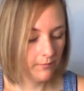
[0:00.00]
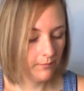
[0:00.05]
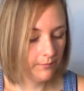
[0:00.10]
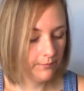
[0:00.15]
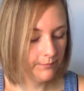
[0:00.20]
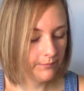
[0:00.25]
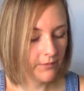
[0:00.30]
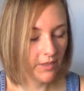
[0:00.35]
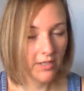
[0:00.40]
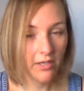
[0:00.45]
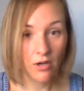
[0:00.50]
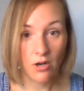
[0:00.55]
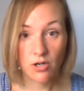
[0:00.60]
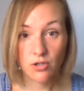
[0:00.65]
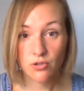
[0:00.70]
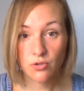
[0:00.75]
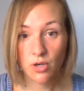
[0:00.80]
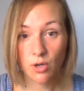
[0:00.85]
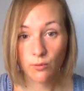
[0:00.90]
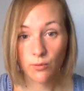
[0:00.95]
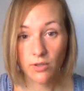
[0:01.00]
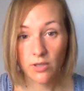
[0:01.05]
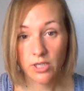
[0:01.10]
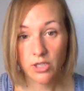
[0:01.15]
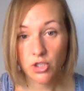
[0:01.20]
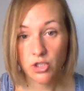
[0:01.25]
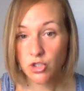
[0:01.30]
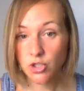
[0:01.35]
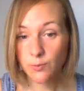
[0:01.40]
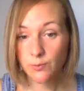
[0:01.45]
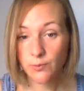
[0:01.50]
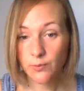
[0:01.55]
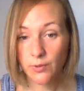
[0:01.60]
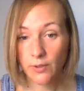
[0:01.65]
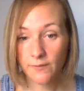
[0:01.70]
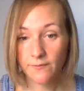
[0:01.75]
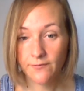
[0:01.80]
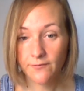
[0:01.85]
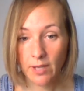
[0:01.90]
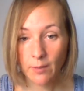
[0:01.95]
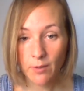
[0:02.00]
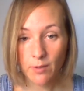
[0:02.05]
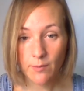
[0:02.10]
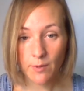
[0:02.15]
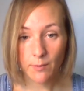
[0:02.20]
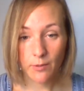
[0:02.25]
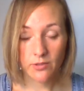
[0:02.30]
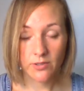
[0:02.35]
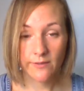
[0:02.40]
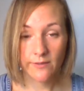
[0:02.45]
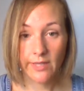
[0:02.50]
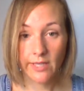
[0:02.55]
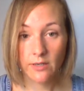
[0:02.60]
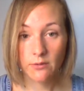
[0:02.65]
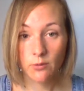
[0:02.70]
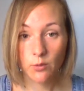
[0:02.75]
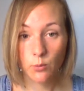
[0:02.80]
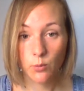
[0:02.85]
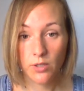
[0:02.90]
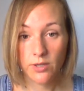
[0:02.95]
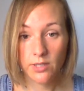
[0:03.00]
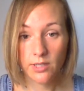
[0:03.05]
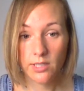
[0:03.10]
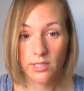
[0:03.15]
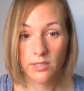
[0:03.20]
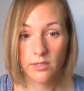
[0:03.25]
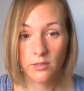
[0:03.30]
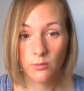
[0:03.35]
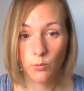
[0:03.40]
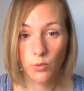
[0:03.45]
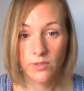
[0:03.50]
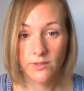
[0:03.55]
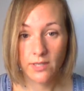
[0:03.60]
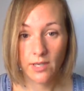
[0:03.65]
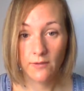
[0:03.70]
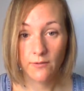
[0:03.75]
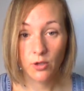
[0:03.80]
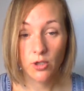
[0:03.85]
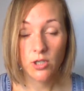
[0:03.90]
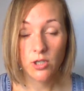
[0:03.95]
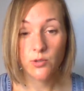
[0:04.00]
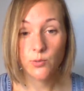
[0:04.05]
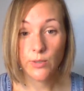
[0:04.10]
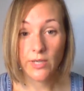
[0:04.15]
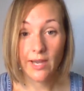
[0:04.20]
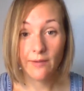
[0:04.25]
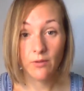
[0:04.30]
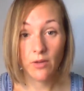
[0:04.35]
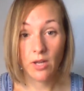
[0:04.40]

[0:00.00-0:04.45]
and our, our relationships with our family members. If they were the one that ones that have hurt us, we have